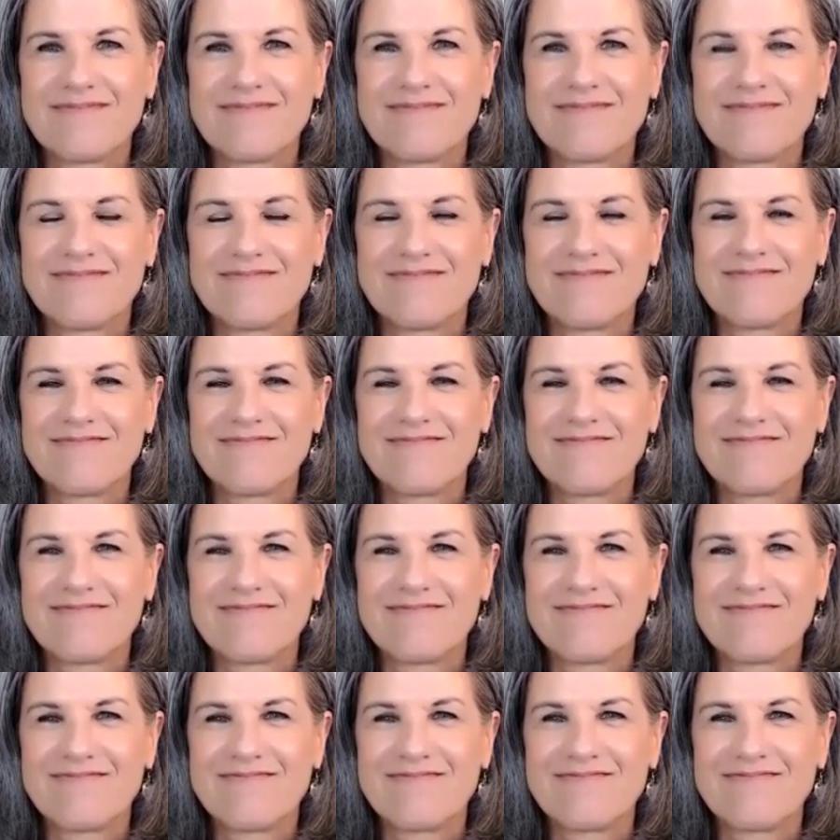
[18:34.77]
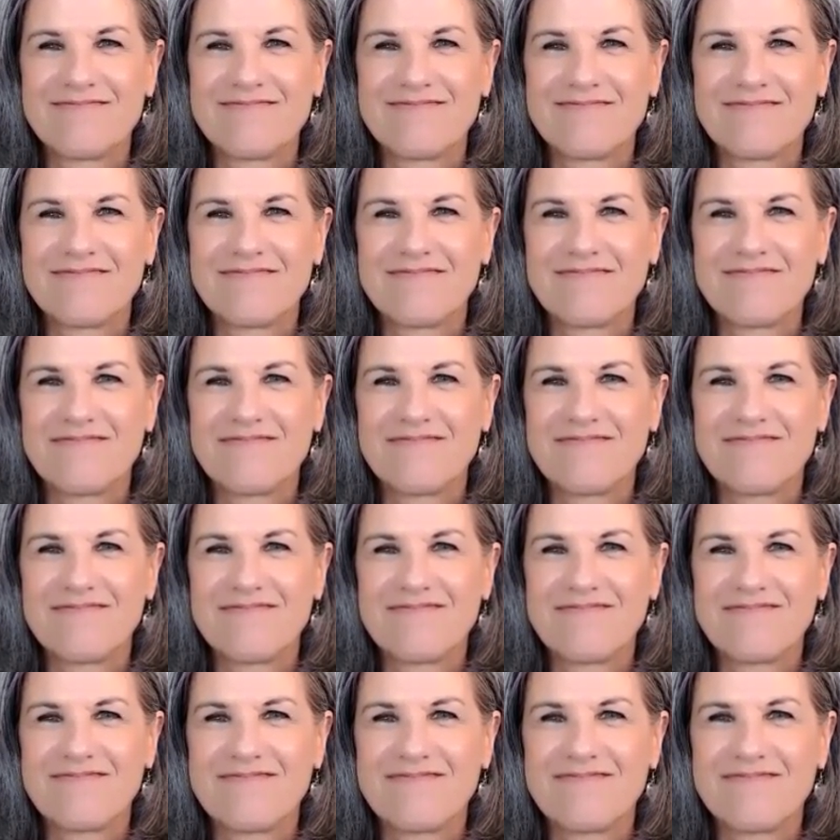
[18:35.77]

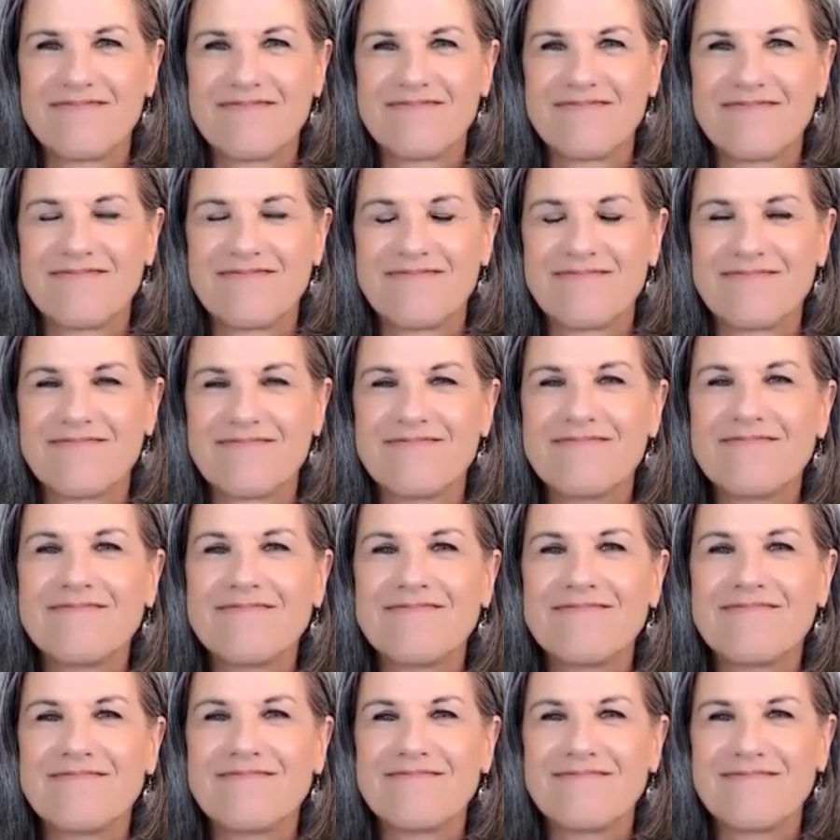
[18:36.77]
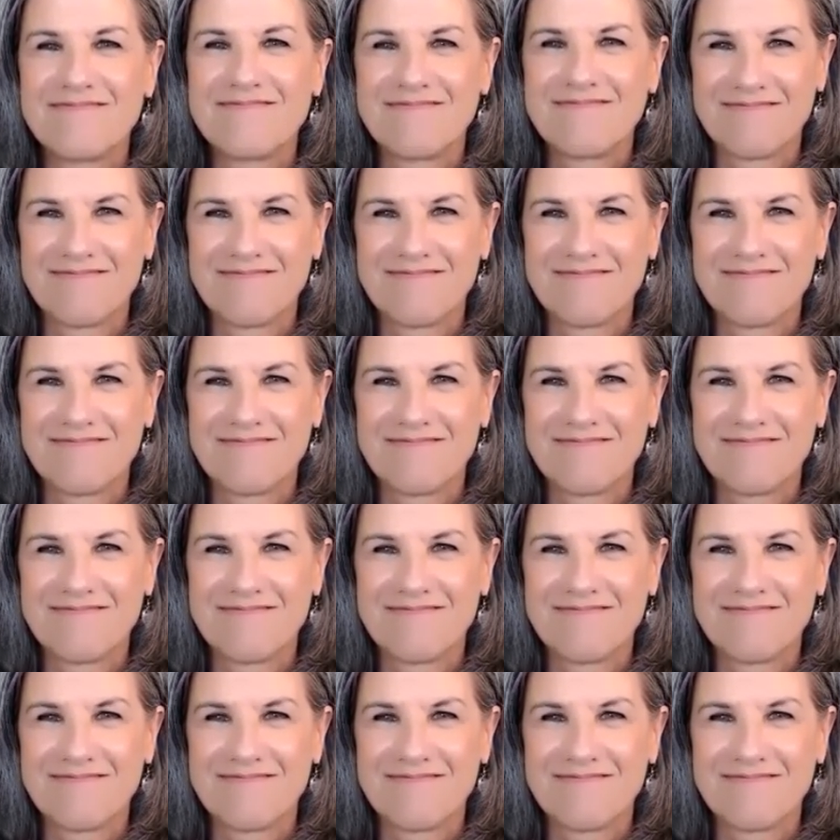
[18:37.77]
The person shown says nothing.